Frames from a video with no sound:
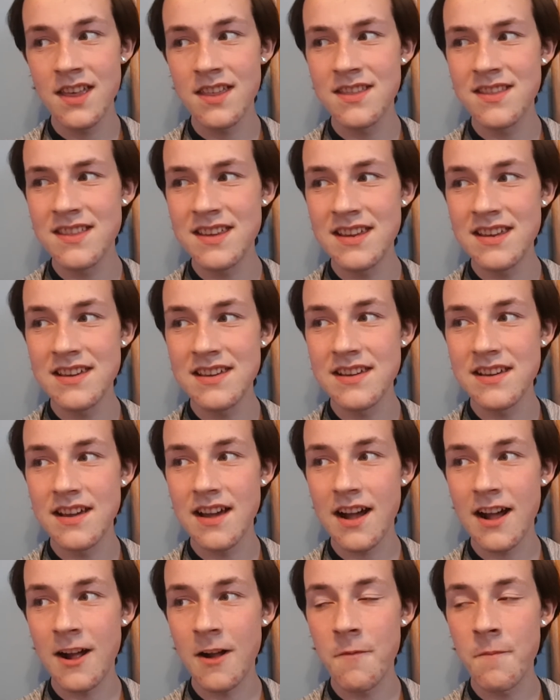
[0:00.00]
the
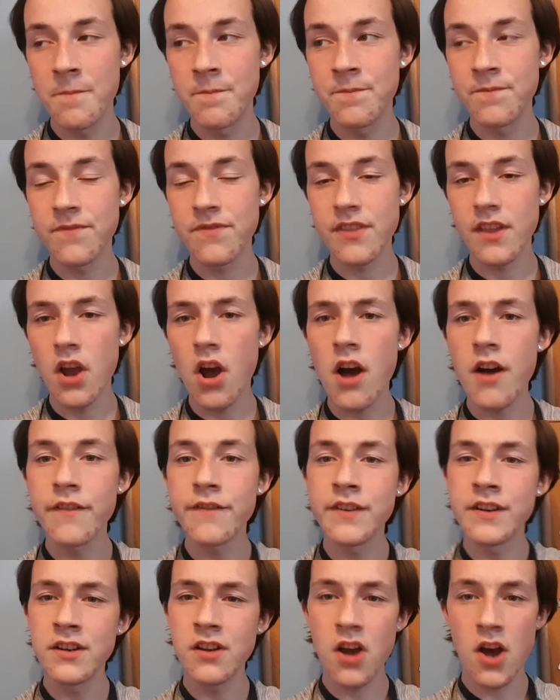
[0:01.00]

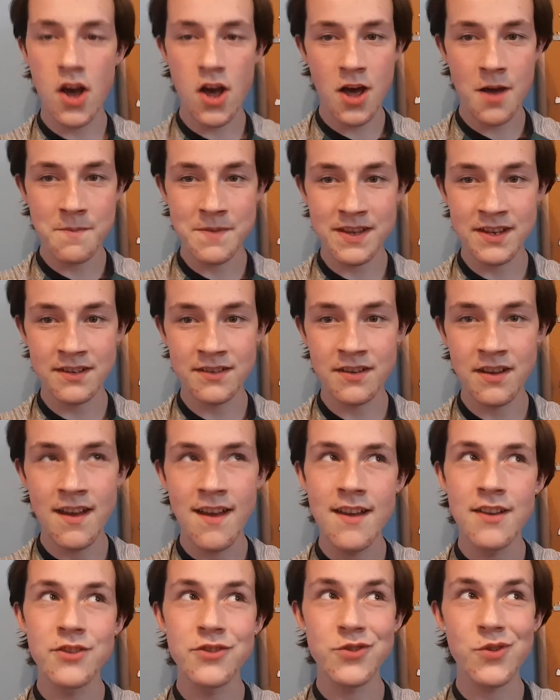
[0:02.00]
often common
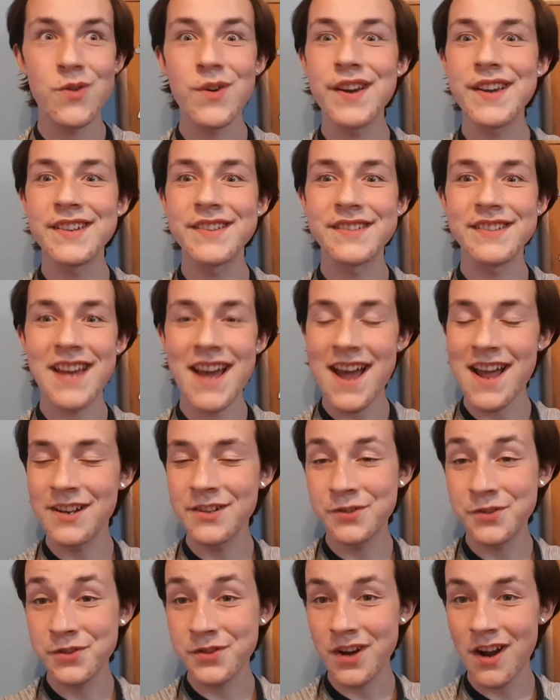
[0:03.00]
joys
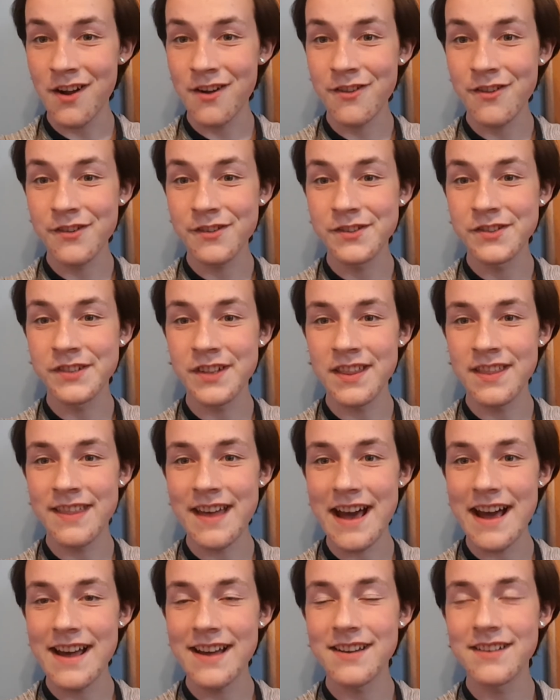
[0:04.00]
and struggles
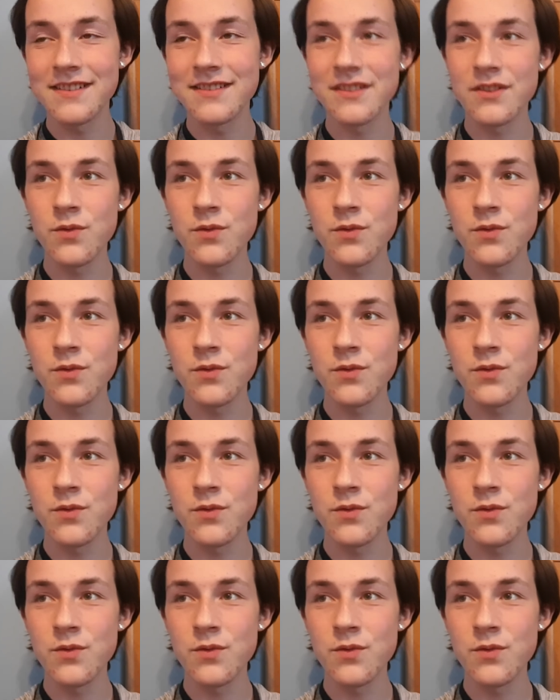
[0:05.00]
that